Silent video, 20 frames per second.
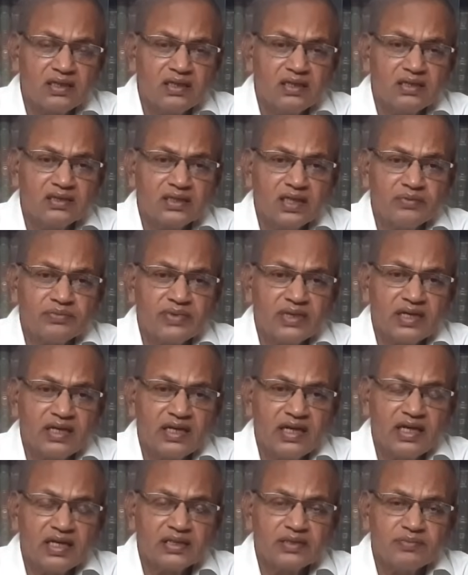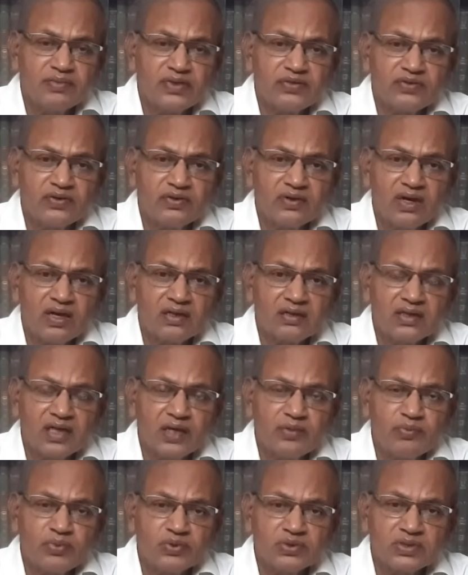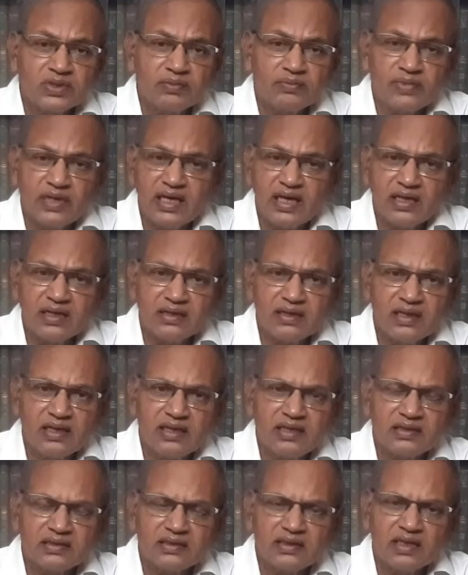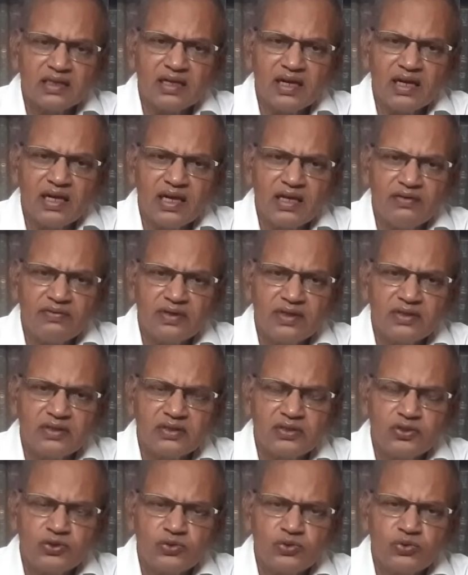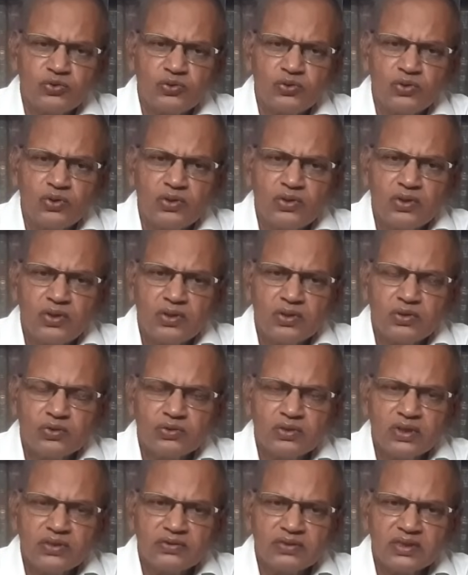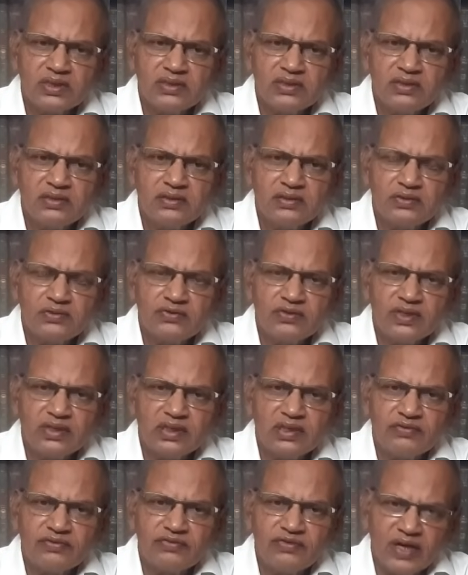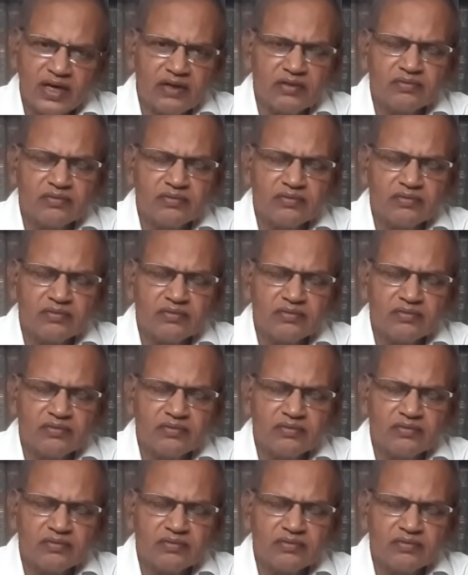some 3 days before on Thaipusam Day, that is 11/2/2025.